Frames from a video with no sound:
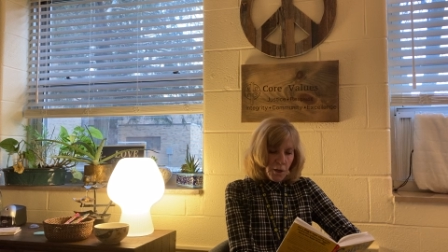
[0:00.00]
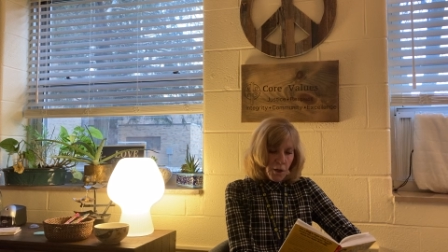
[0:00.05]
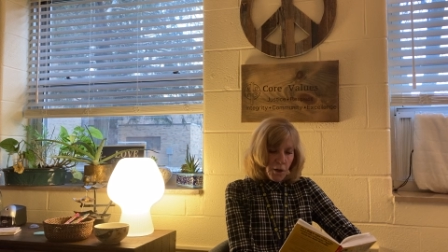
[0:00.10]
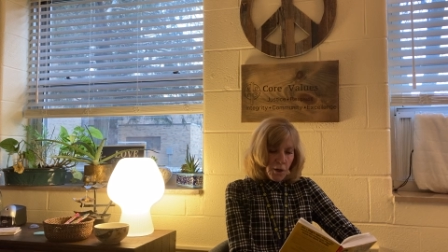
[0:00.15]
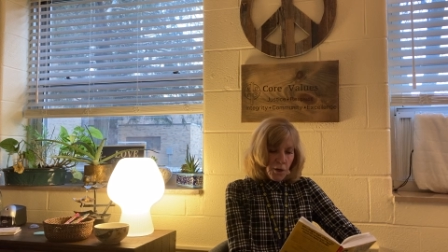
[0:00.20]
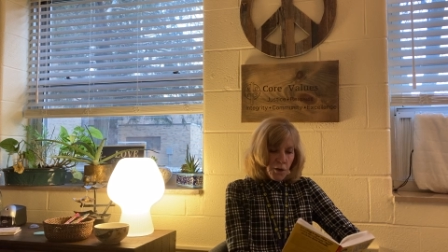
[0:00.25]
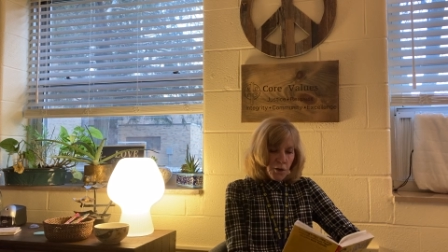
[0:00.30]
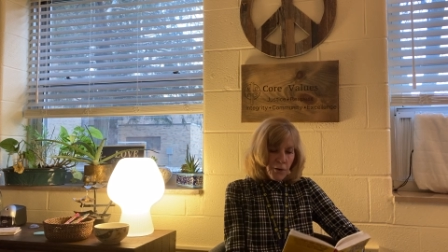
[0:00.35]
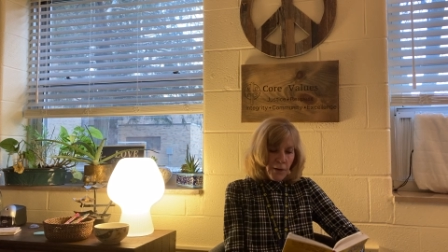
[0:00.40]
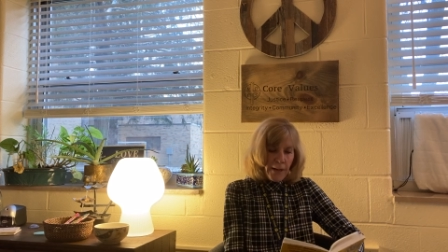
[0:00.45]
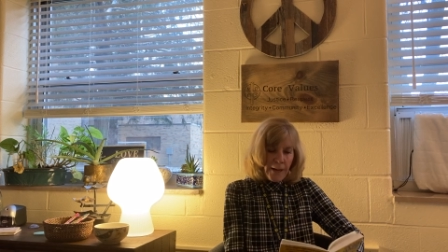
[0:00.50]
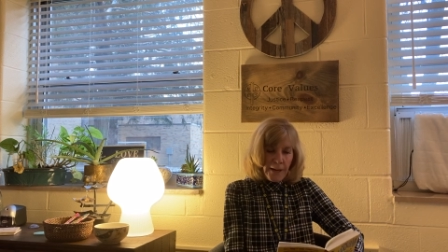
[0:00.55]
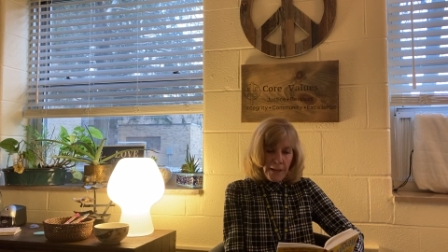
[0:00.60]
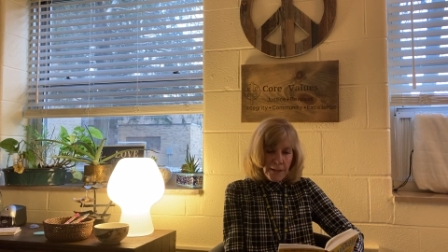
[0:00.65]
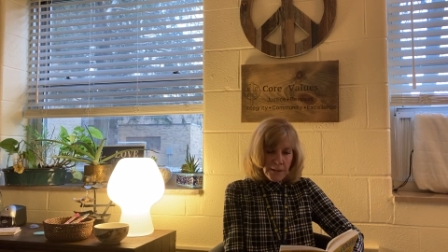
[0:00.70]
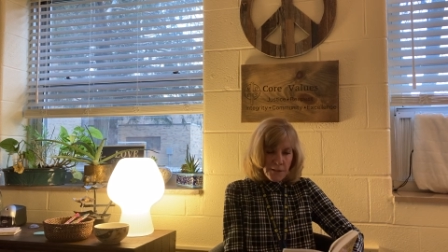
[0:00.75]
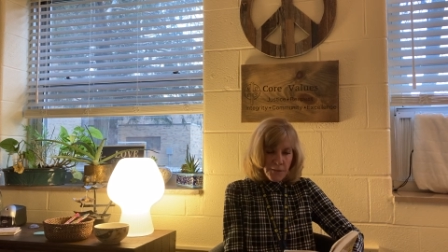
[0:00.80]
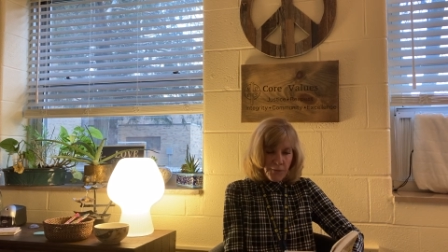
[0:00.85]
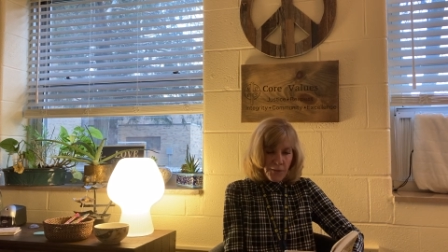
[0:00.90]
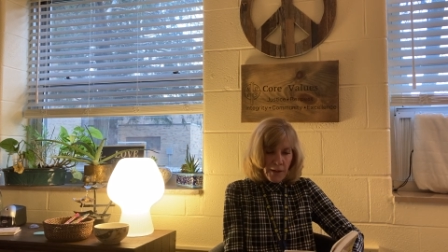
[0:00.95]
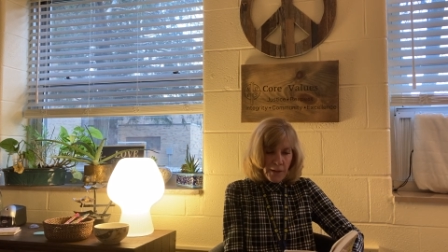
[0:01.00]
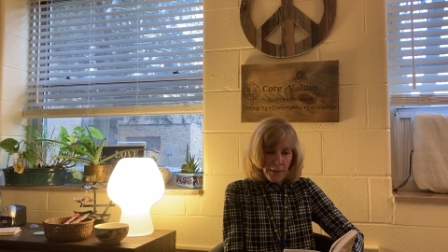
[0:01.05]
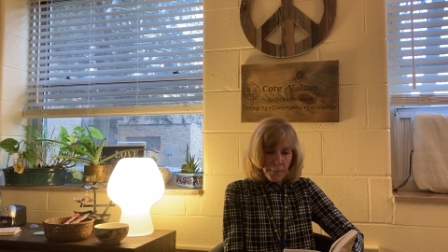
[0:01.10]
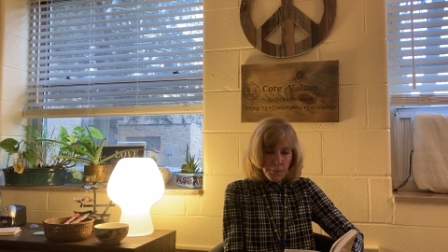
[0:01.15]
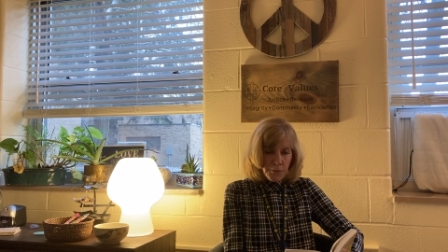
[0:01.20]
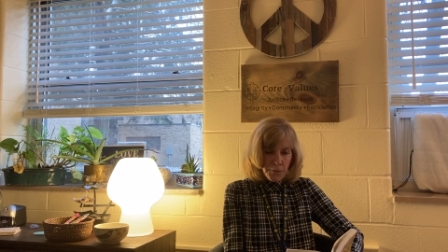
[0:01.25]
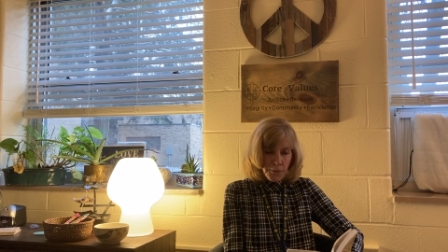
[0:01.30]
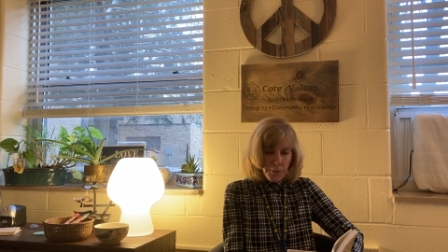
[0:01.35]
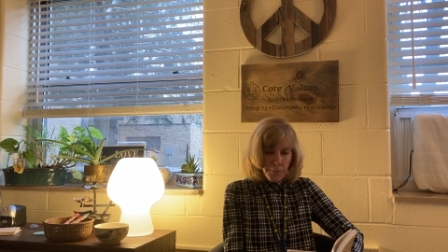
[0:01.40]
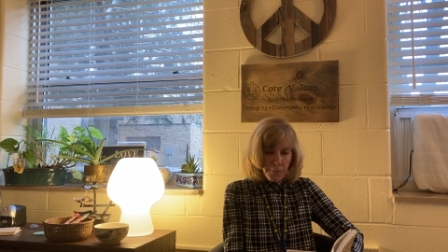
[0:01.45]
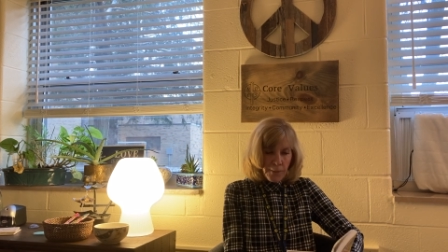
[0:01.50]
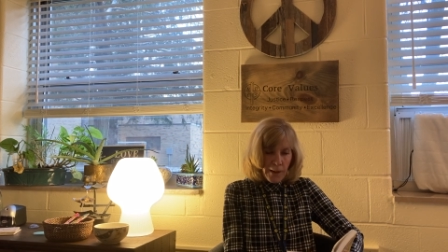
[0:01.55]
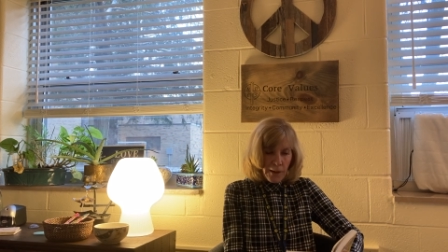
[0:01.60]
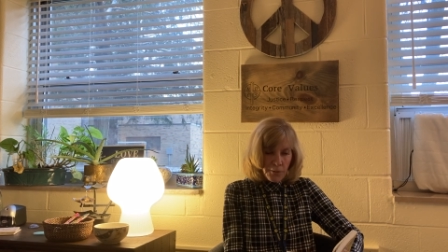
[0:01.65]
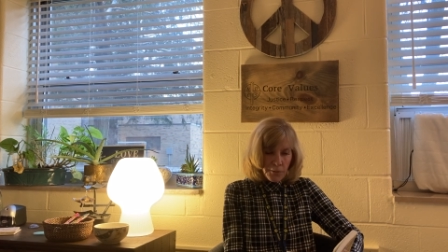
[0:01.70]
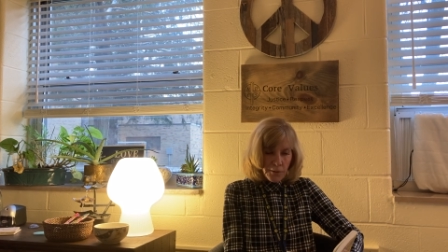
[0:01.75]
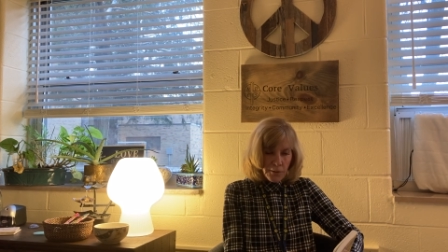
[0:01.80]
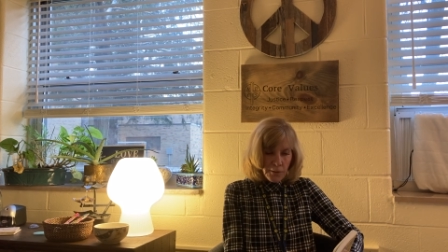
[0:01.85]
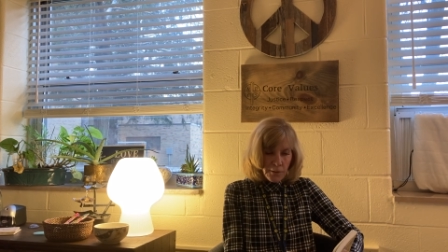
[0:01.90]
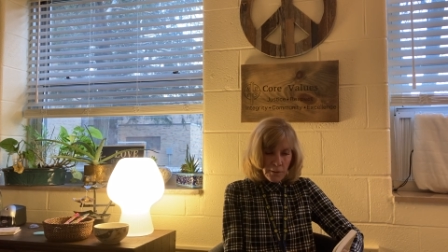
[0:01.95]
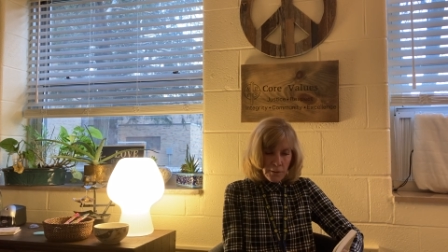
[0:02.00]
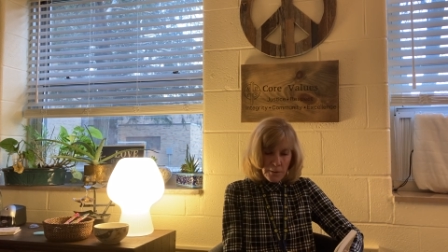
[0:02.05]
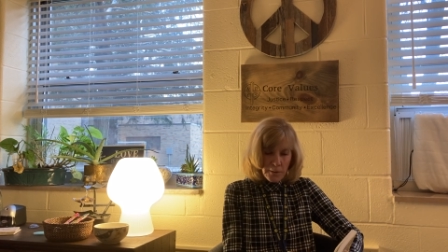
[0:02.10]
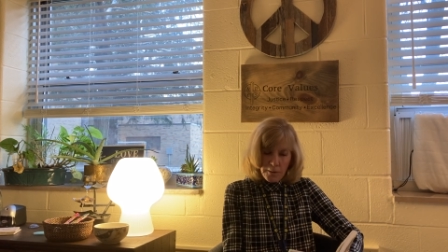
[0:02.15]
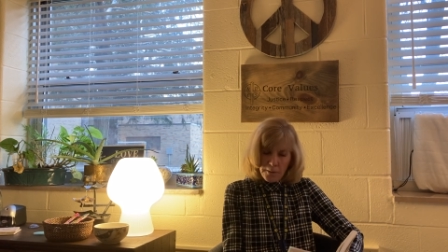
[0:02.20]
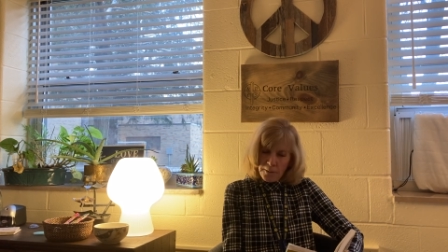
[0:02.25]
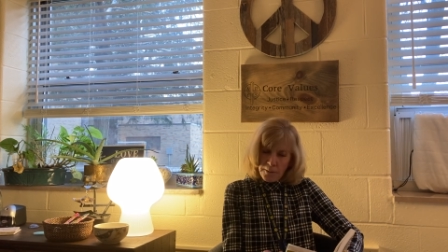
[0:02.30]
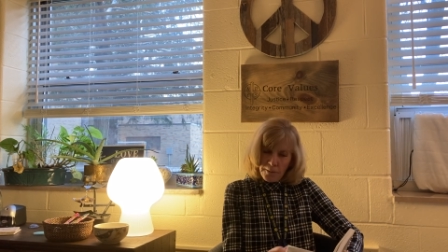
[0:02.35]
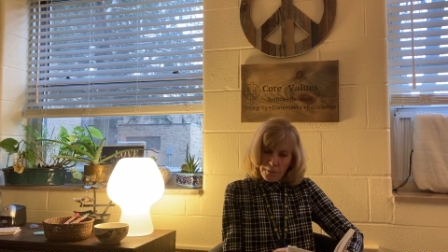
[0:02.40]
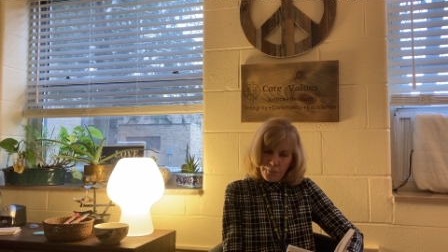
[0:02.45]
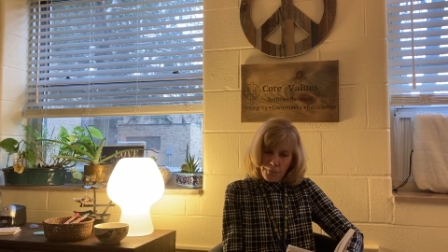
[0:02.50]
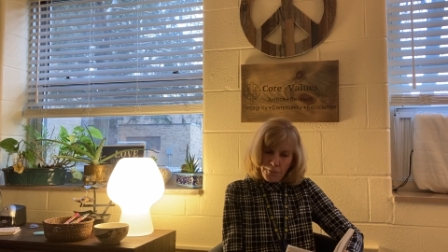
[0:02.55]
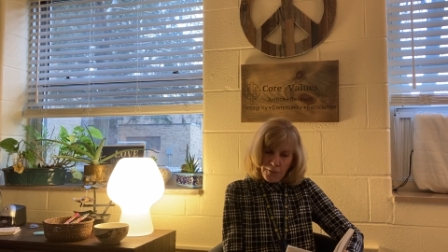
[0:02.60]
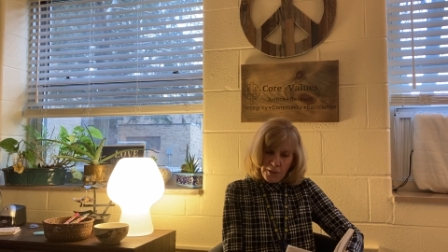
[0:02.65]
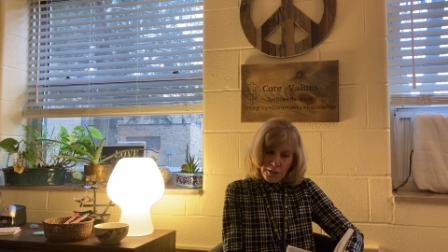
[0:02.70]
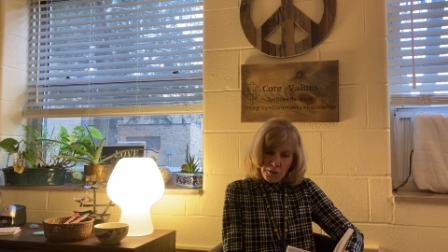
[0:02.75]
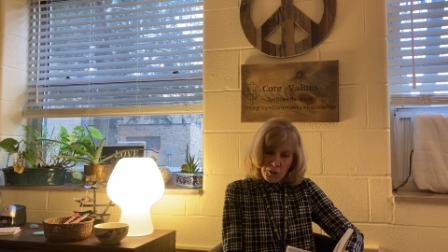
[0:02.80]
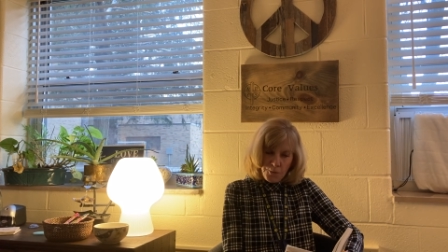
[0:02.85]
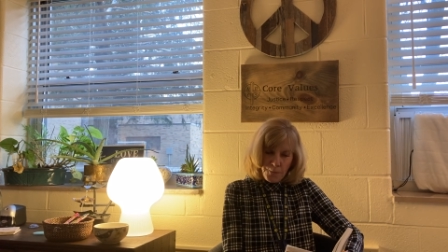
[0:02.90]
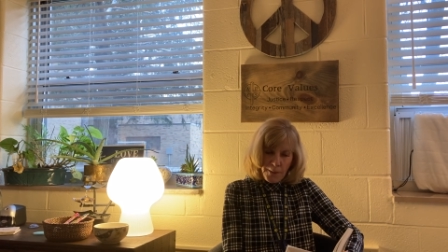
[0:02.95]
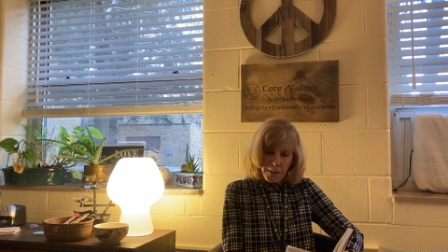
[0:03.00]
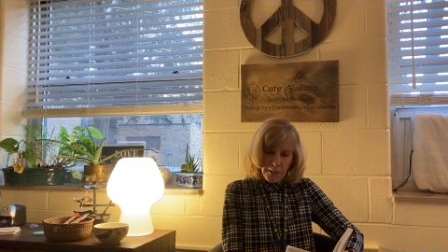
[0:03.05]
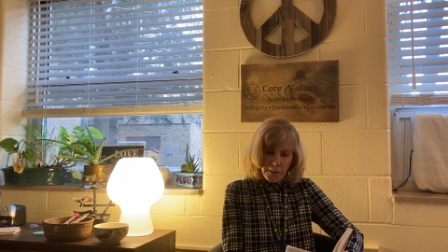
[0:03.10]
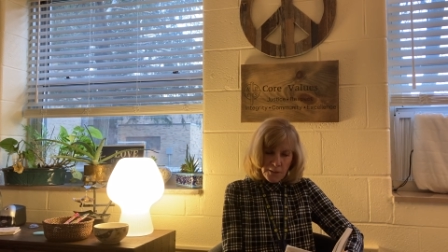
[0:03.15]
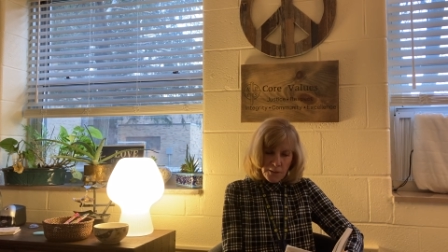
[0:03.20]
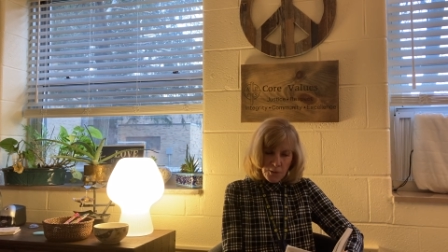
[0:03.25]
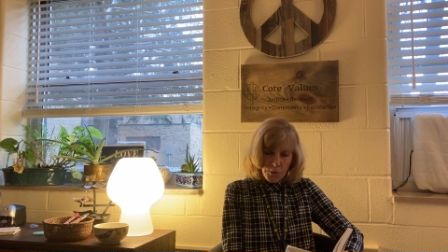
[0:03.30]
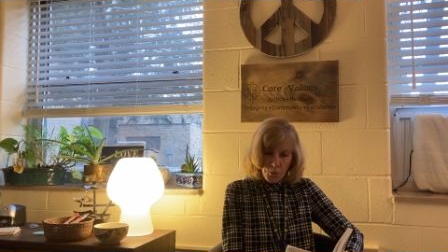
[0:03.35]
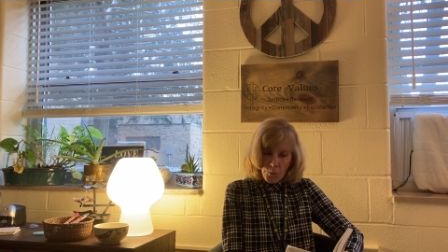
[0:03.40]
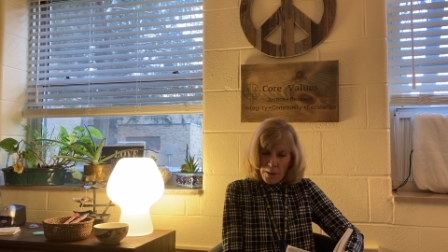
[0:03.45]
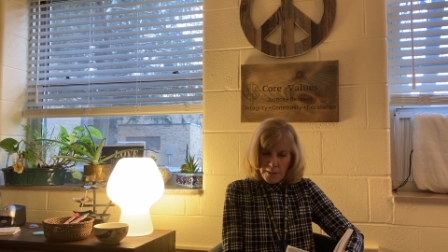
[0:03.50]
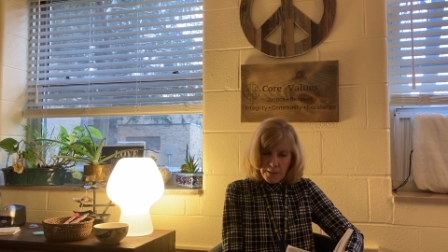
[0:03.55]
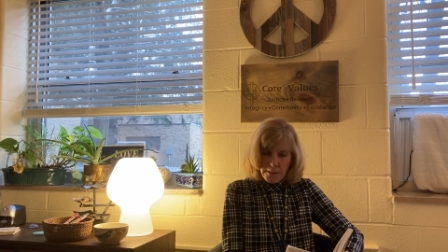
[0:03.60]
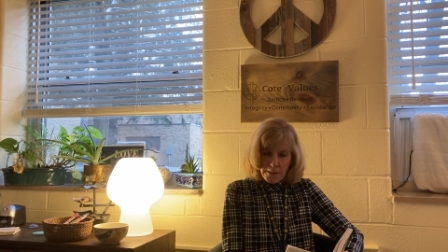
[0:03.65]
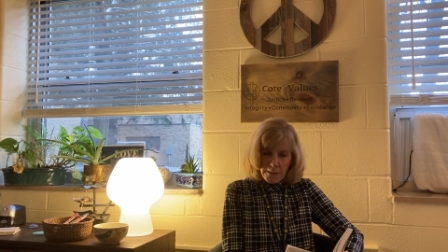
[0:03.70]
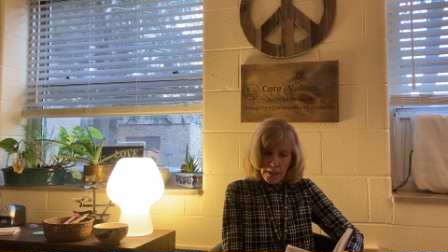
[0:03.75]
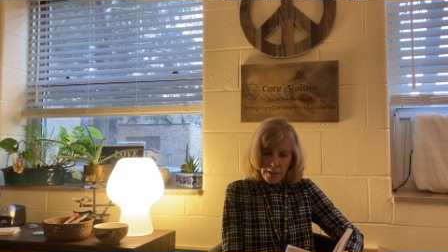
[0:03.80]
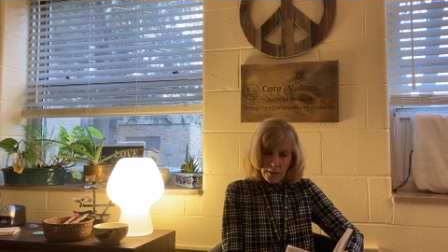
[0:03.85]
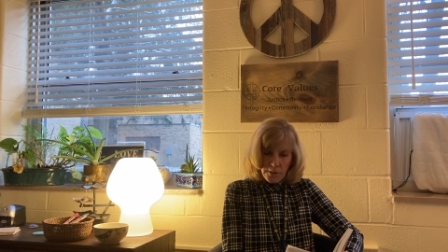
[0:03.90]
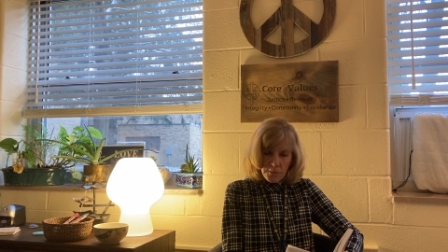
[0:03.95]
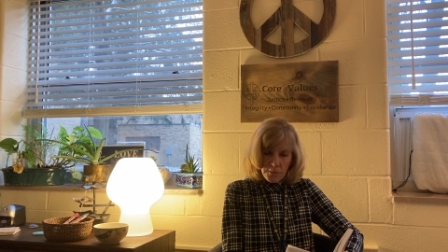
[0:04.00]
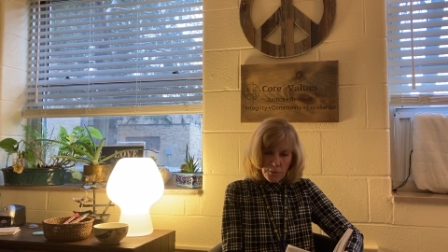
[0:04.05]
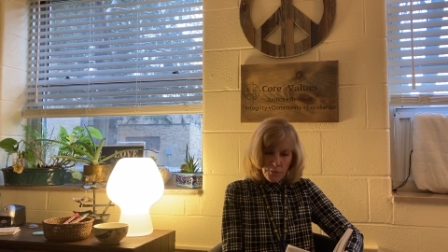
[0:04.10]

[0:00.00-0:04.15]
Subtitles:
Her hands fly up to her mouth. Fetch man squats down,